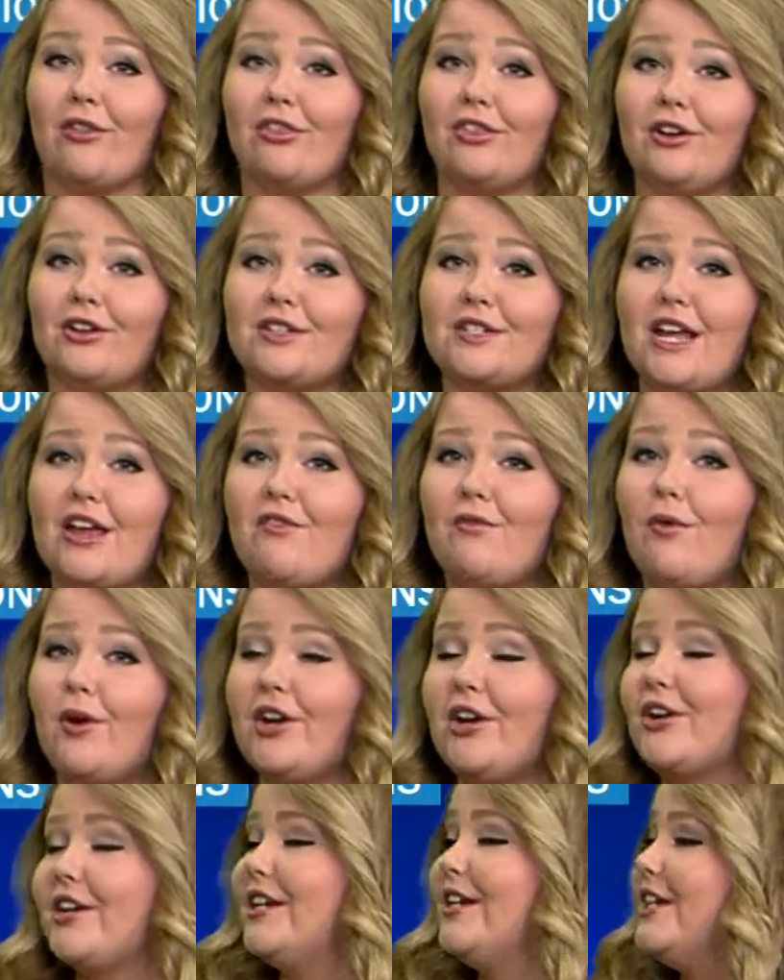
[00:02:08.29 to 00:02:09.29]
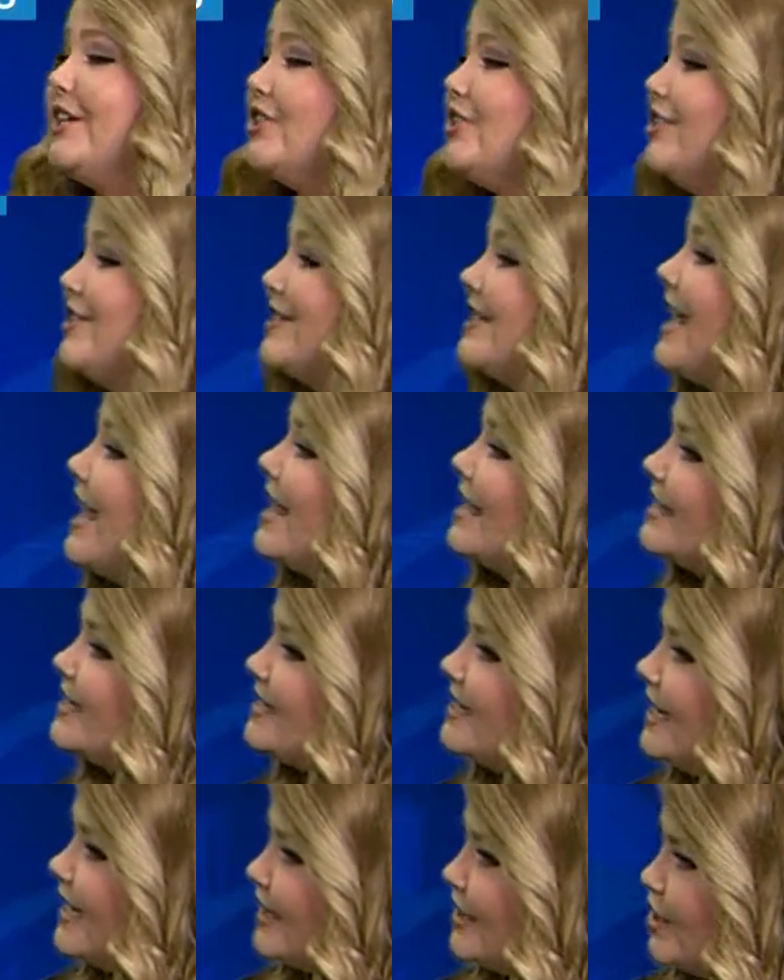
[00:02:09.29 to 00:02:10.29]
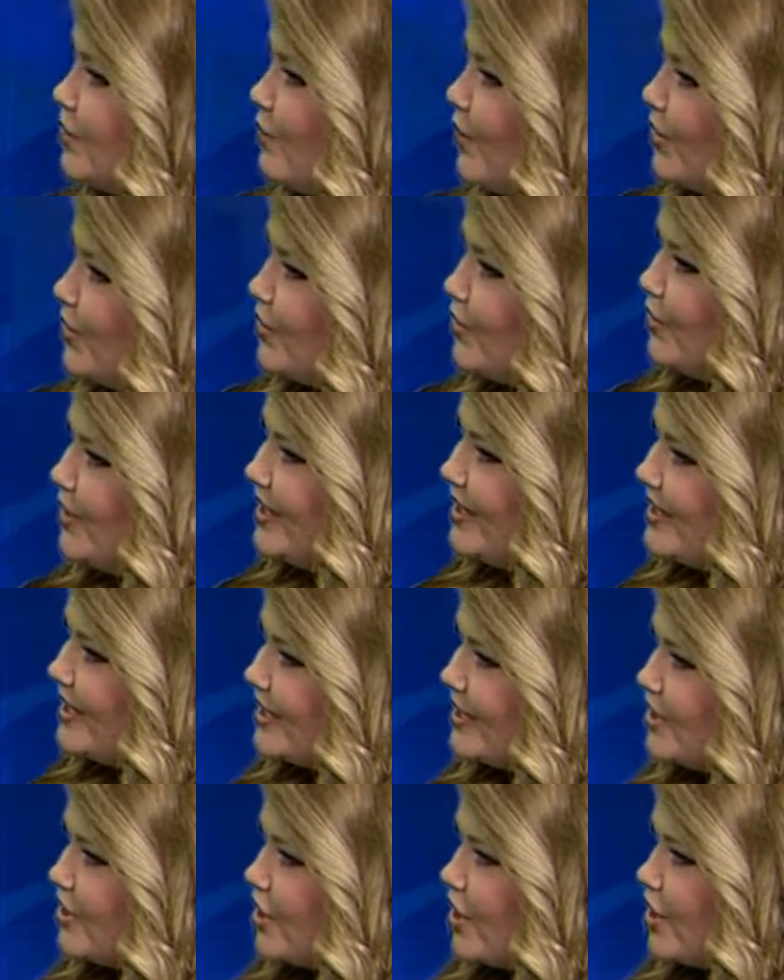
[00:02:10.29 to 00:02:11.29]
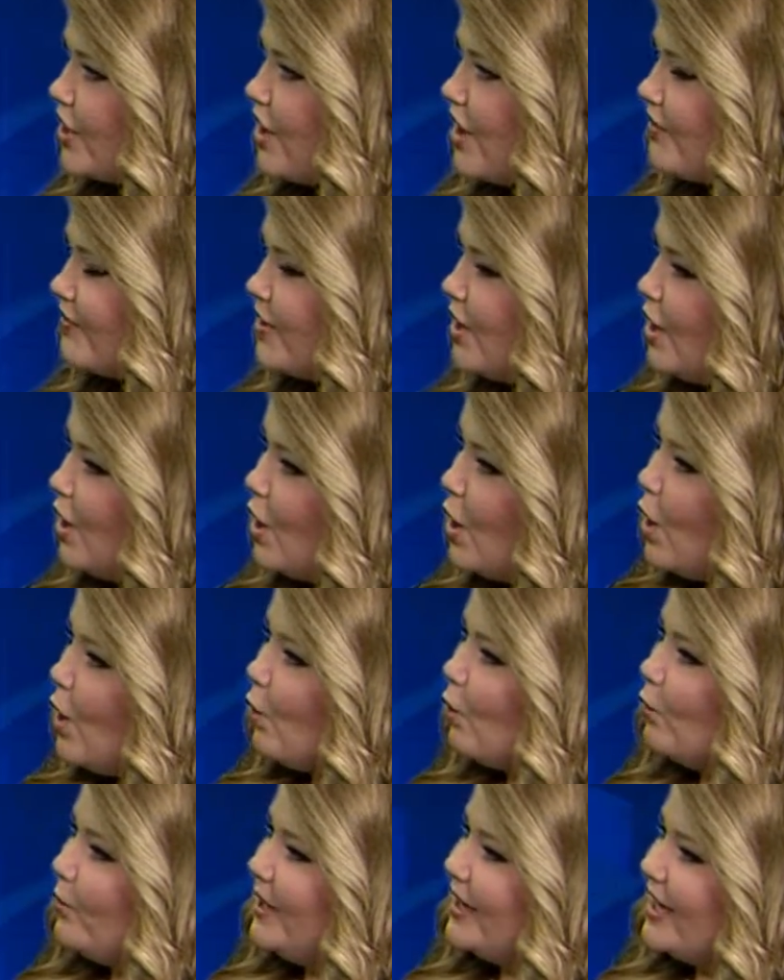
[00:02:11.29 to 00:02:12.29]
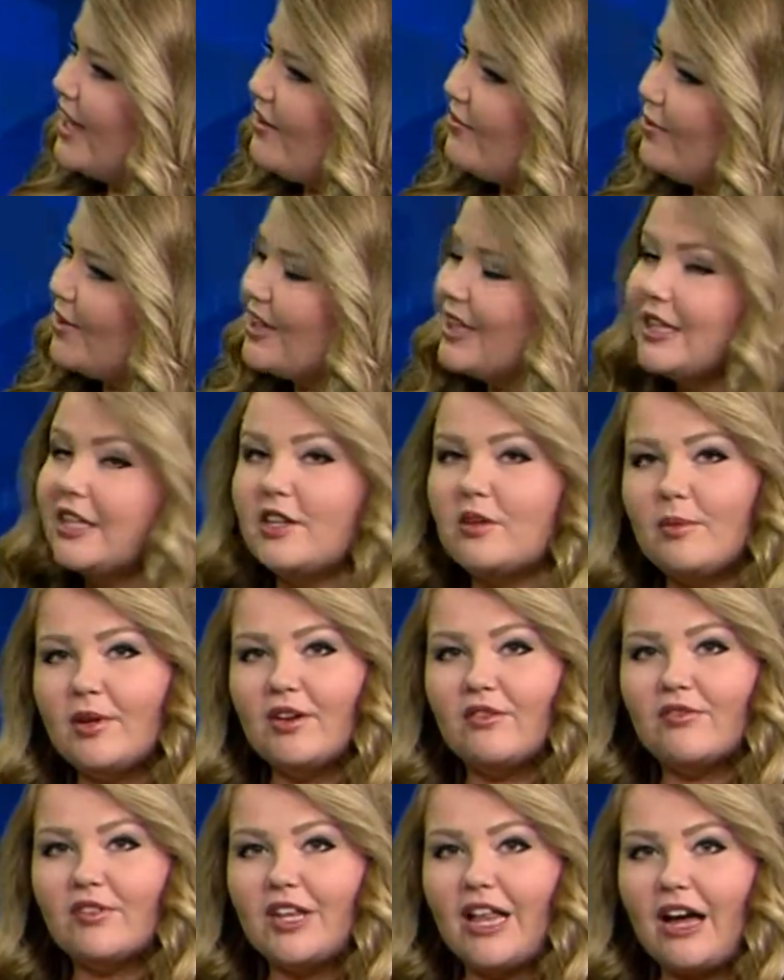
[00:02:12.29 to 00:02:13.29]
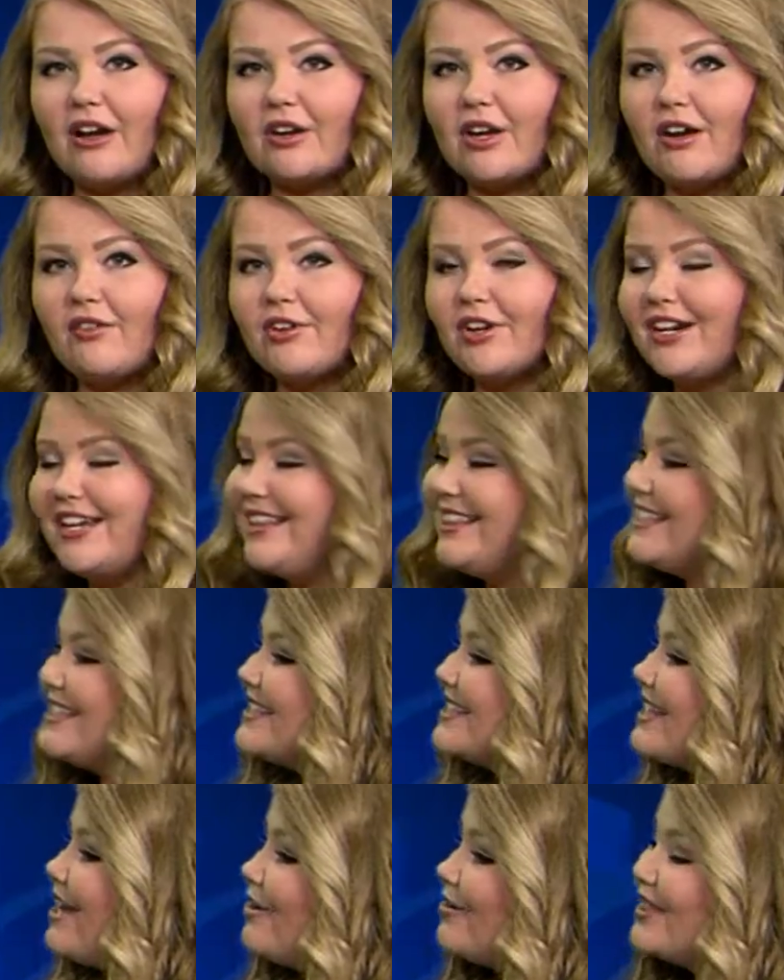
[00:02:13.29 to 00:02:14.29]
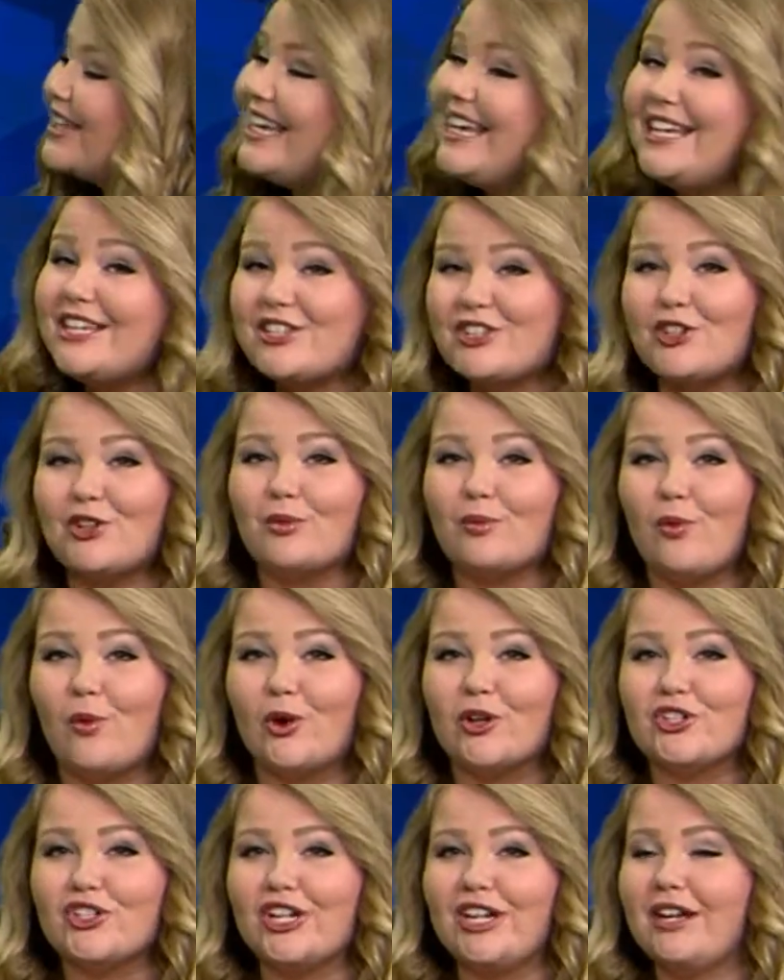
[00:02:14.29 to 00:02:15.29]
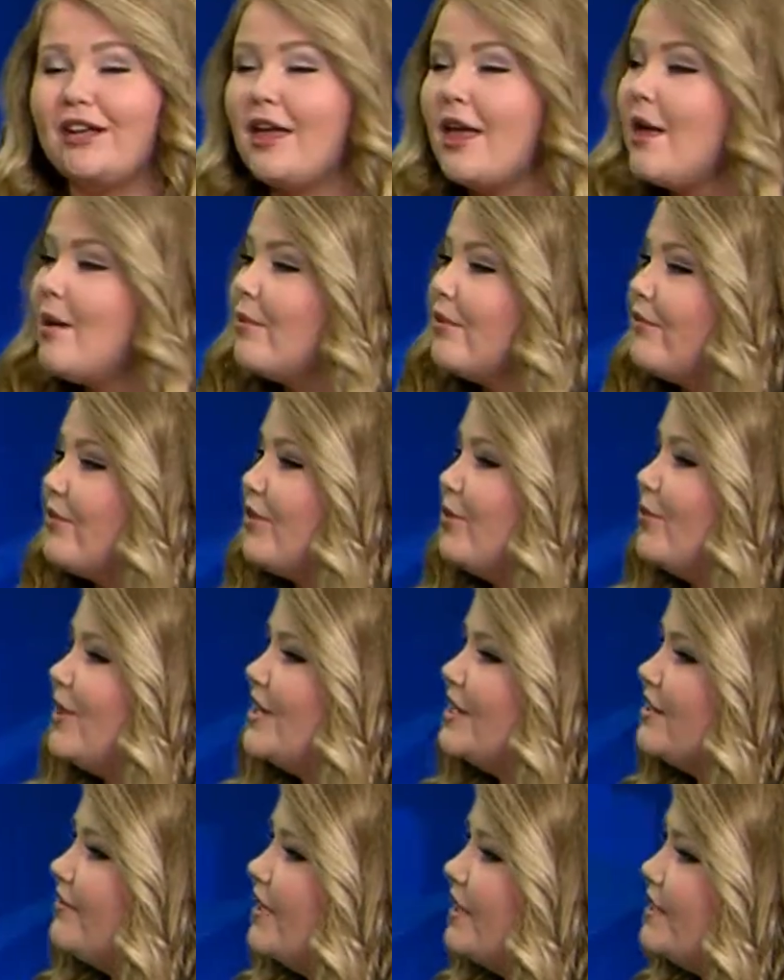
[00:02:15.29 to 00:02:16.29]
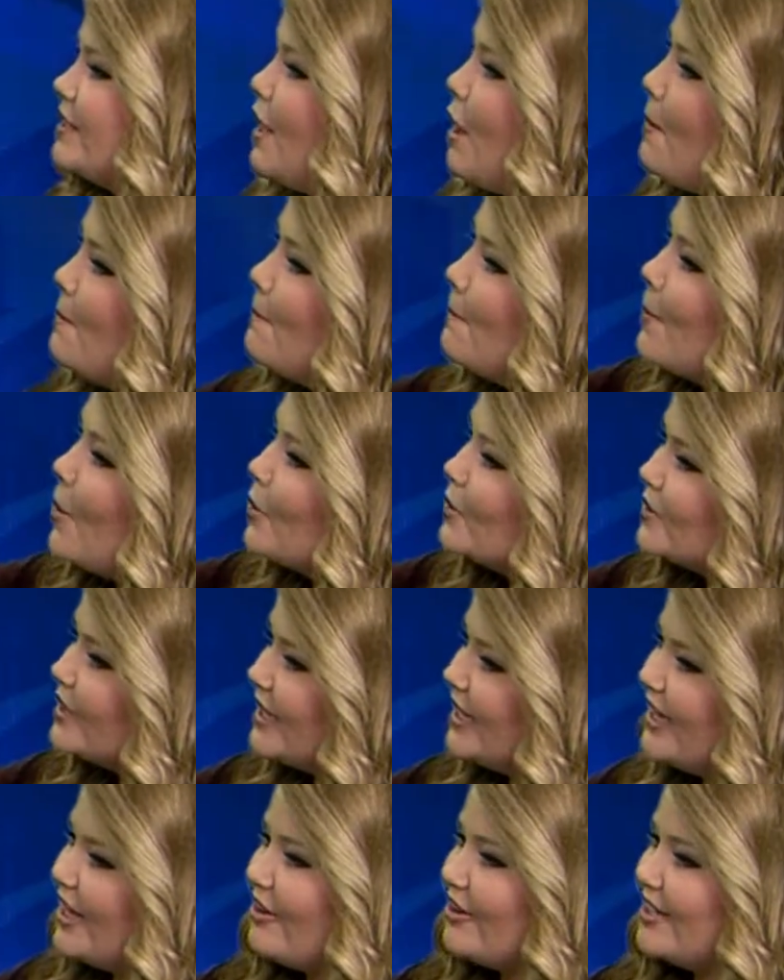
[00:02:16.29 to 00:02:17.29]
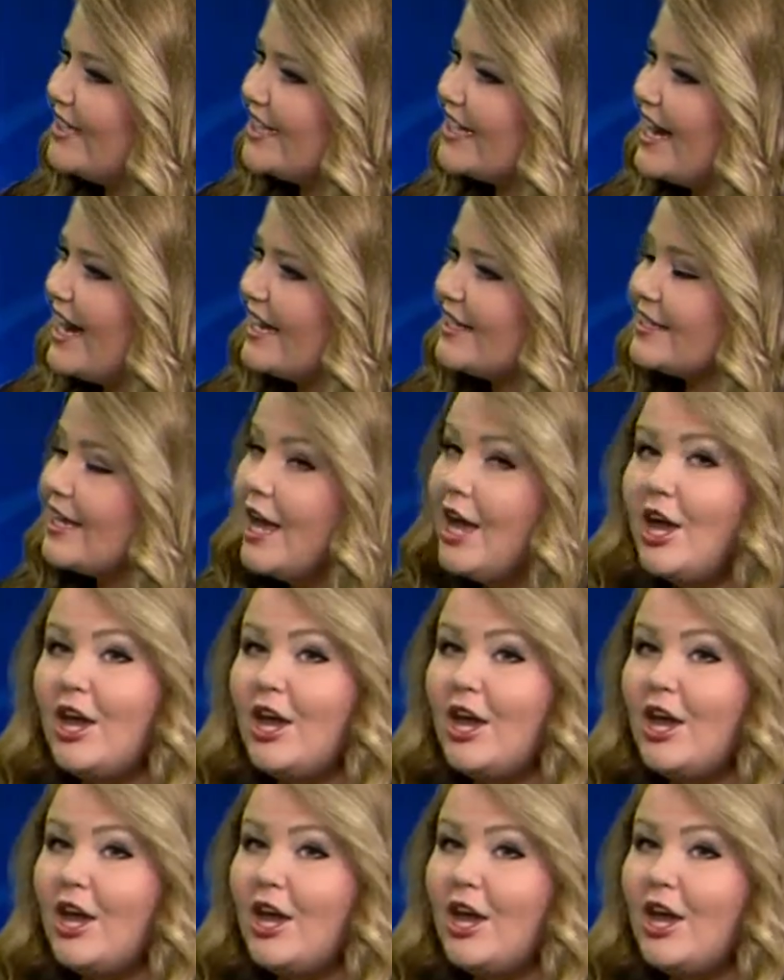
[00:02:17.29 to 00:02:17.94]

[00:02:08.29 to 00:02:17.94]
Thursday for your conditions, 61 degrees to start off. We'll be left with a little bit of cloud cover in the southeastern portion, but for the rest of us, mostly cloudy skies.